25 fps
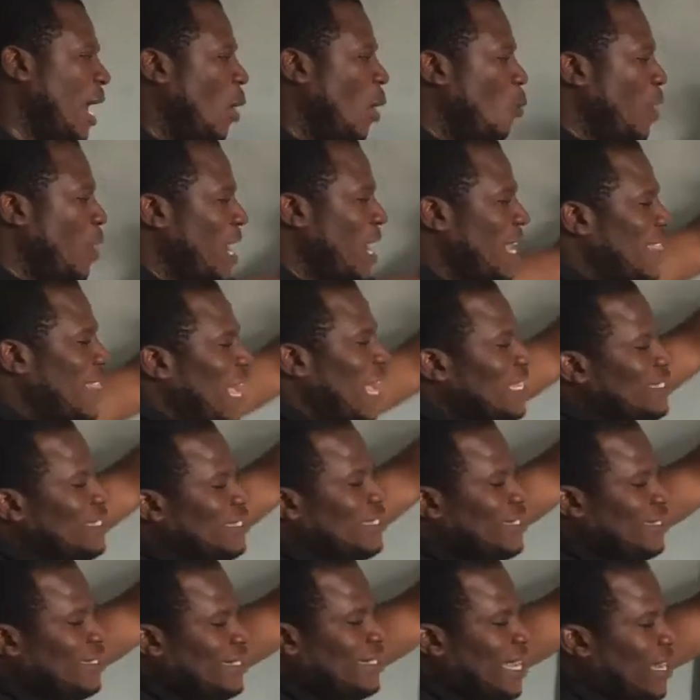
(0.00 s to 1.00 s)
We either
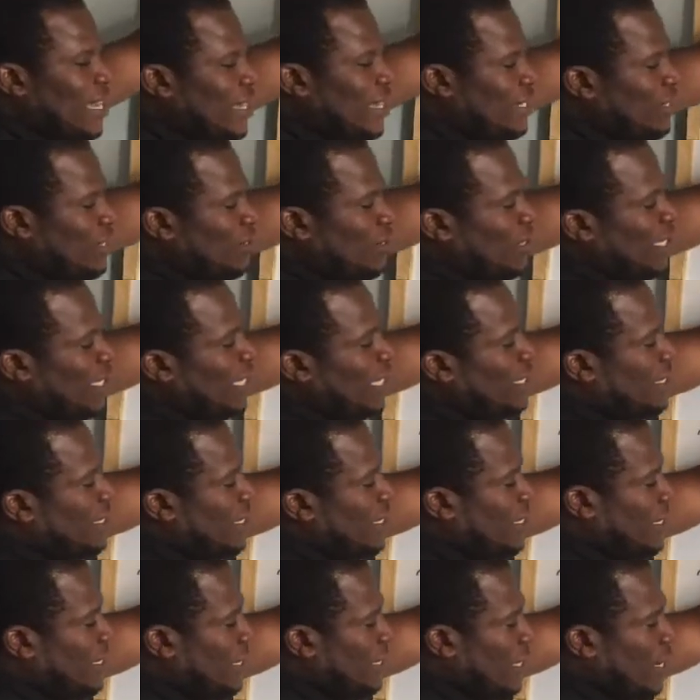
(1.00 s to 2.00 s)
stick to
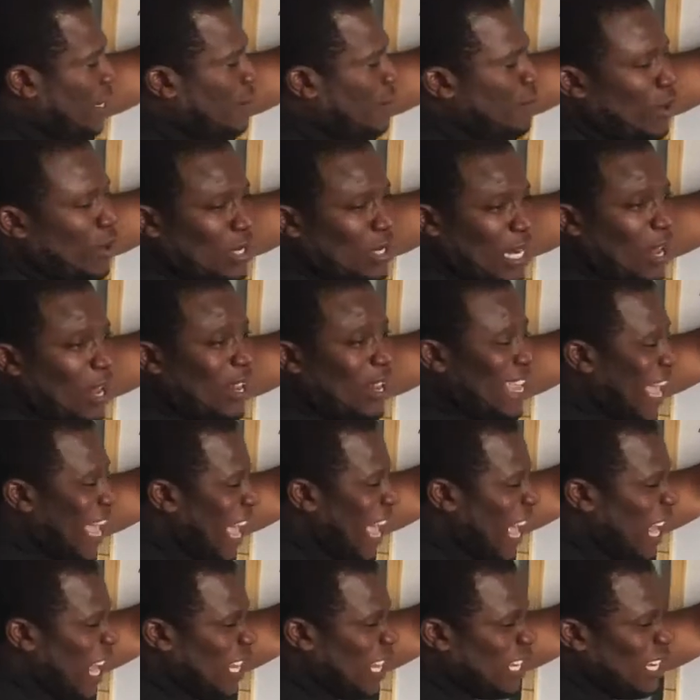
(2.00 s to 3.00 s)
this modal
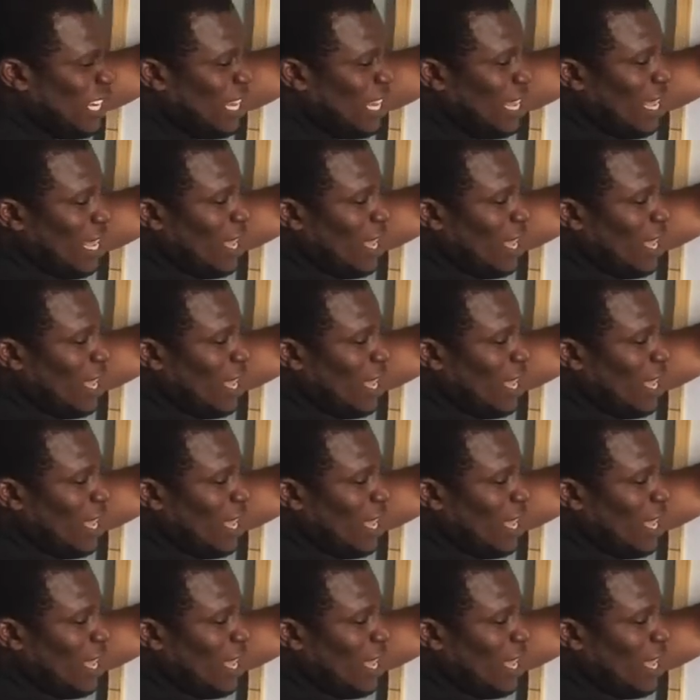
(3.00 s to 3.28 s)
can